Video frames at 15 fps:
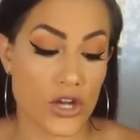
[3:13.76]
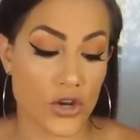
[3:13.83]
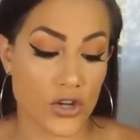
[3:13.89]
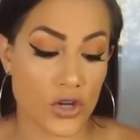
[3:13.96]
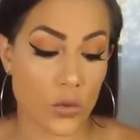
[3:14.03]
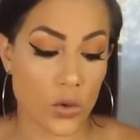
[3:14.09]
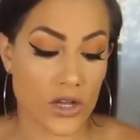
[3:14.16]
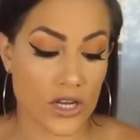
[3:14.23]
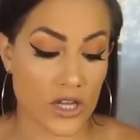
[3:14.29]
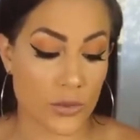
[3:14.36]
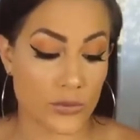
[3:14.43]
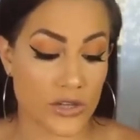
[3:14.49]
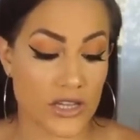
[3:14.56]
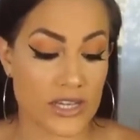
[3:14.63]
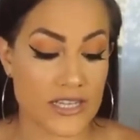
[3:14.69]
you're gonna wanna
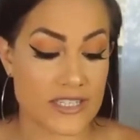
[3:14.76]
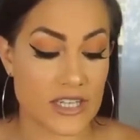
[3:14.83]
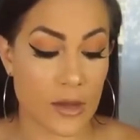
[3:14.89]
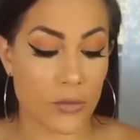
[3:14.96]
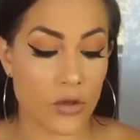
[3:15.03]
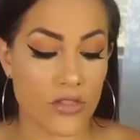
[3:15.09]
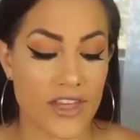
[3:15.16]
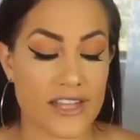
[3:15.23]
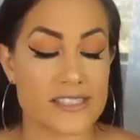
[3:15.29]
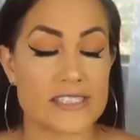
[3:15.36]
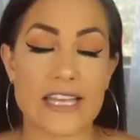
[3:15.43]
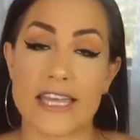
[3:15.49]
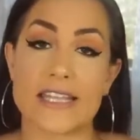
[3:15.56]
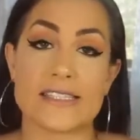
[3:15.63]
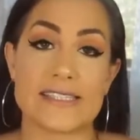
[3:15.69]
completely double that
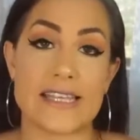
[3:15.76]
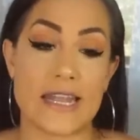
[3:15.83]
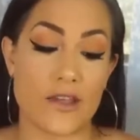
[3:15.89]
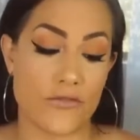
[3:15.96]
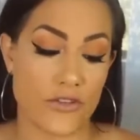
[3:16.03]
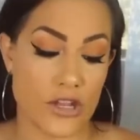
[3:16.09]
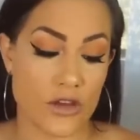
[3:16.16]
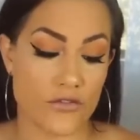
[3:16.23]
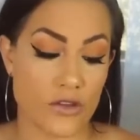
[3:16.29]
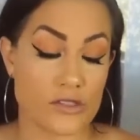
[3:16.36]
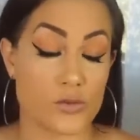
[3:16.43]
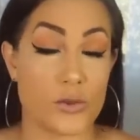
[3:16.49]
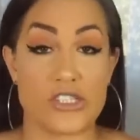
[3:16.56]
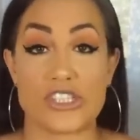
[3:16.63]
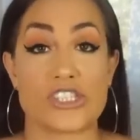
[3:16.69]
second set of video
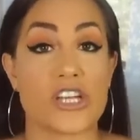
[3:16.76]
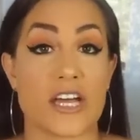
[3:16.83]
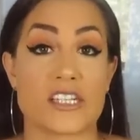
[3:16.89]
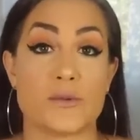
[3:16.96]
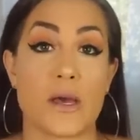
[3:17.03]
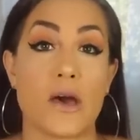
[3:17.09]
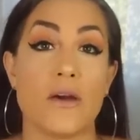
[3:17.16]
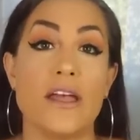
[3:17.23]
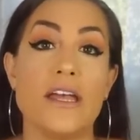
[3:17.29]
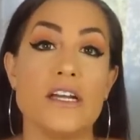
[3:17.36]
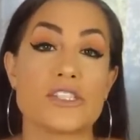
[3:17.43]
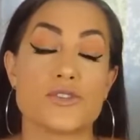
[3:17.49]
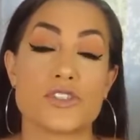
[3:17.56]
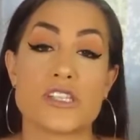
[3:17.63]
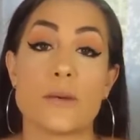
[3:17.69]
views we just talked about.
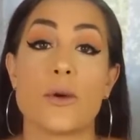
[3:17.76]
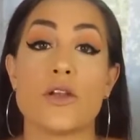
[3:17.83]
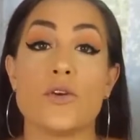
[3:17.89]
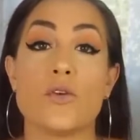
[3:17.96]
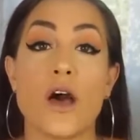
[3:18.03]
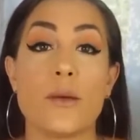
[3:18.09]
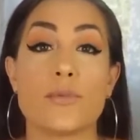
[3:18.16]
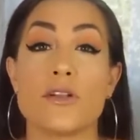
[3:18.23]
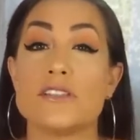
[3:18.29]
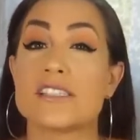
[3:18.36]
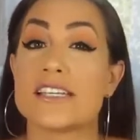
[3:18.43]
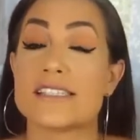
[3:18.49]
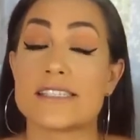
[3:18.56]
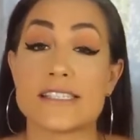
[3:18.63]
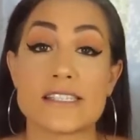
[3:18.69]
So someone who uploads
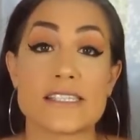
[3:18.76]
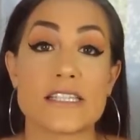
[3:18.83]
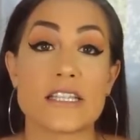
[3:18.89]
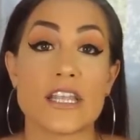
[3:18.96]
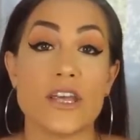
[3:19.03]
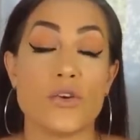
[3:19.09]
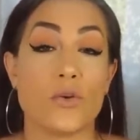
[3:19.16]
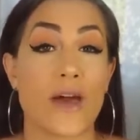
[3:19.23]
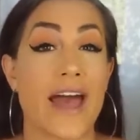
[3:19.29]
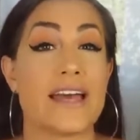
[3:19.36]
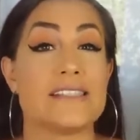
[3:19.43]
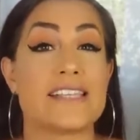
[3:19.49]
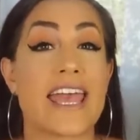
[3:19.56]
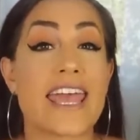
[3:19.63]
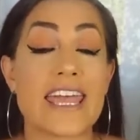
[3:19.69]
consistently, who
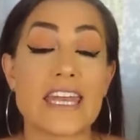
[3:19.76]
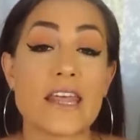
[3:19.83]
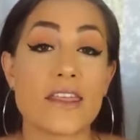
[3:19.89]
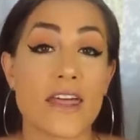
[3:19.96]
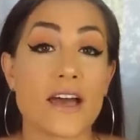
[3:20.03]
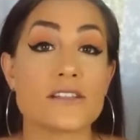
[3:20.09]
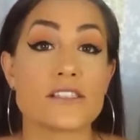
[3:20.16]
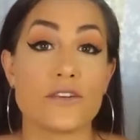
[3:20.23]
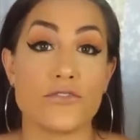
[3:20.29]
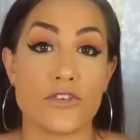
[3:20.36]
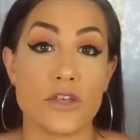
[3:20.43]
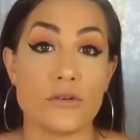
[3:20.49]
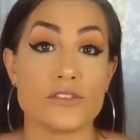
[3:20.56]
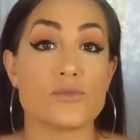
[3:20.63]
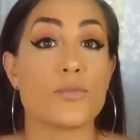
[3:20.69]
has 80,000
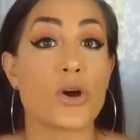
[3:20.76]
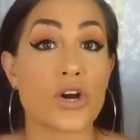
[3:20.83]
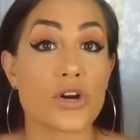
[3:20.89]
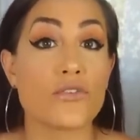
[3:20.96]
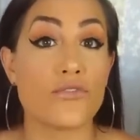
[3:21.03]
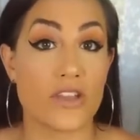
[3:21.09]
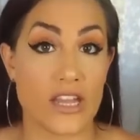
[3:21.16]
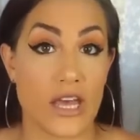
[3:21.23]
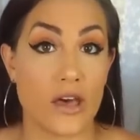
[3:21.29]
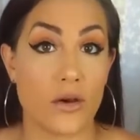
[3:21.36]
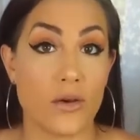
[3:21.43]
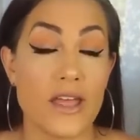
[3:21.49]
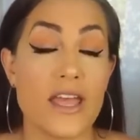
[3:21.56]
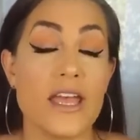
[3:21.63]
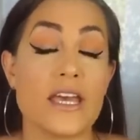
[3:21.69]
views per
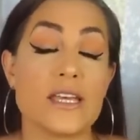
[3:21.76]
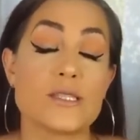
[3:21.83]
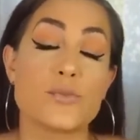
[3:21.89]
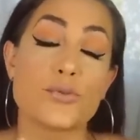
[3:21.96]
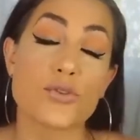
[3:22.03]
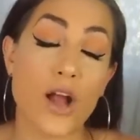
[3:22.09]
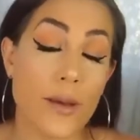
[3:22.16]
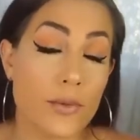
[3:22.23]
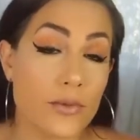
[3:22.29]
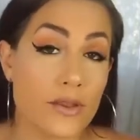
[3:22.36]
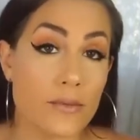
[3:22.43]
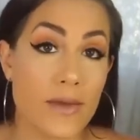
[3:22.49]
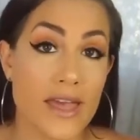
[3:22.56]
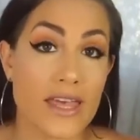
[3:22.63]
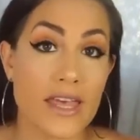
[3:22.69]
video, is
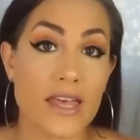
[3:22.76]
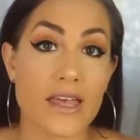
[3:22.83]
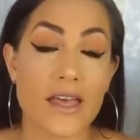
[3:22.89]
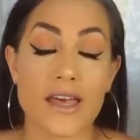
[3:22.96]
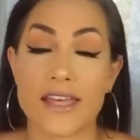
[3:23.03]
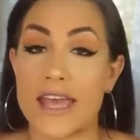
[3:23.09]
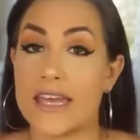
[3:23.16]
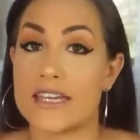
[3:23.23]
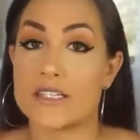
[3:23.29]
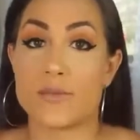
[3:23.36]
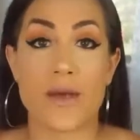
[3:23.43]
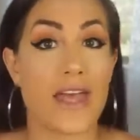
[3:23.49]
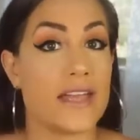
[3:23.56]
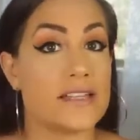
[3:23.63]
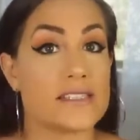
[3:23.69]
probably making, again, it
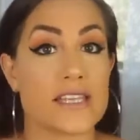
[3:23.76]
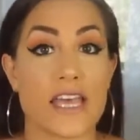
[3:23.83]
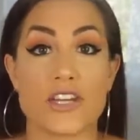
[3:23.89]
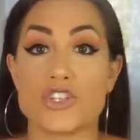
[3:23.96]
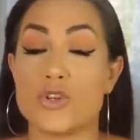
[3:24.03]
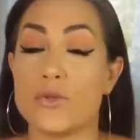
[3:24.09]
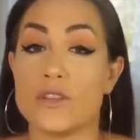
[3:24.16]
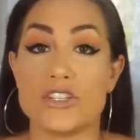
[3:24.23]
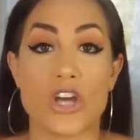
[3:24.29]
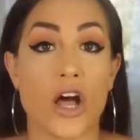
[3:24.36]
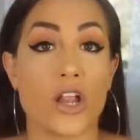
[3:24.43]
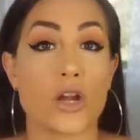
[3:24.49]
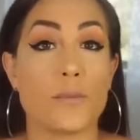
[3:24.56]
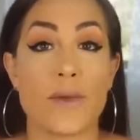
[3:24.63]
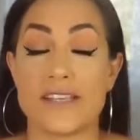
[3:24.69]
depends like to the
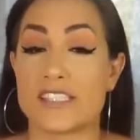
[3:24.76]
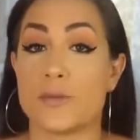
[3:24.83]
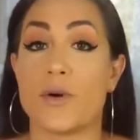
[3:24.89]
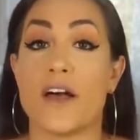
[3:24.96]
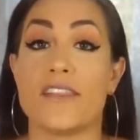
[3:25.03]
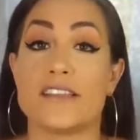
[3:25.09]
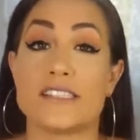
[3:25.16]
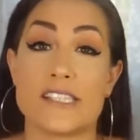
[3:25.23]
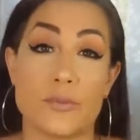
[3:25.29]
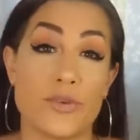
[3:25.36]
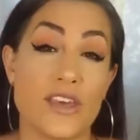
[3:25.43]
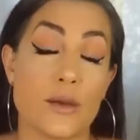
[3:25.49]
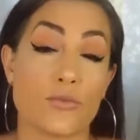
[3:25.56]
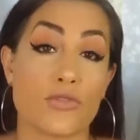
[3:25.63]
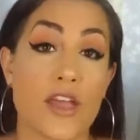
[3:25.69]
dollar based upon the
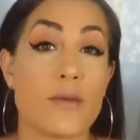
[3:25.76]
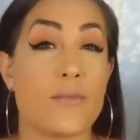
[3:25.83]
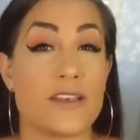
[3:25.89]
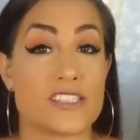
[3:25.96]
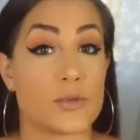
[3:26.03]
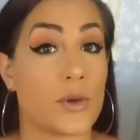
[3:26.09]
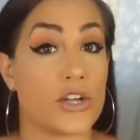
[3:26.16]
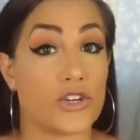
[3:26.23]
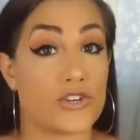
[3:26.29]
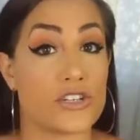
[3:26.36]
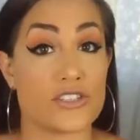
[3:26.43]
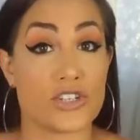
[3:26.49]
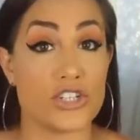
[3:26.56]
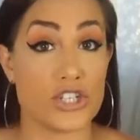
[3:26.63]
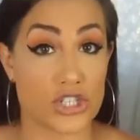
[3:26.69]
CPM rate, based upon
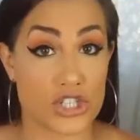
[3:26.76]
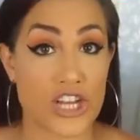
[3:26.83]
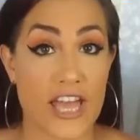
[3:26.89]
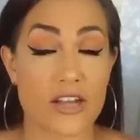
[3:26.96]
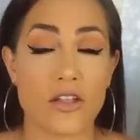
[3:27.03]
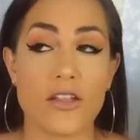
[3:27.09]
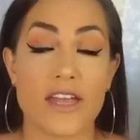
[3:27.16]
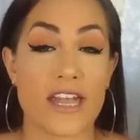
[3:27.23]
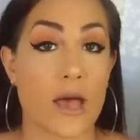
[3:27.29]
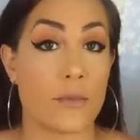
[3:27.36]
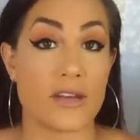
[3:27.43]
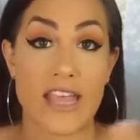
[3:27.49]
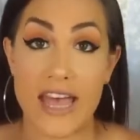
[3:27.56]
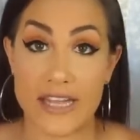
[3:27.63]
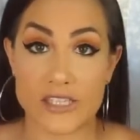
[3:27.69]
your channel and how
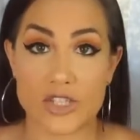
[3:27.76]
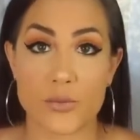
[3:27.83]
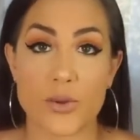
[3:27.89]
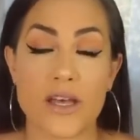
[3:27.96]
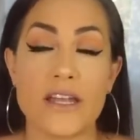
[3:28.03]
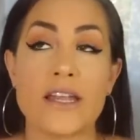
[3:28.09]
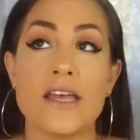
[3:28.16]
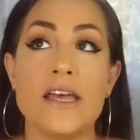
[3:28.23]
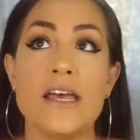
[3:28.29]
many ads you put.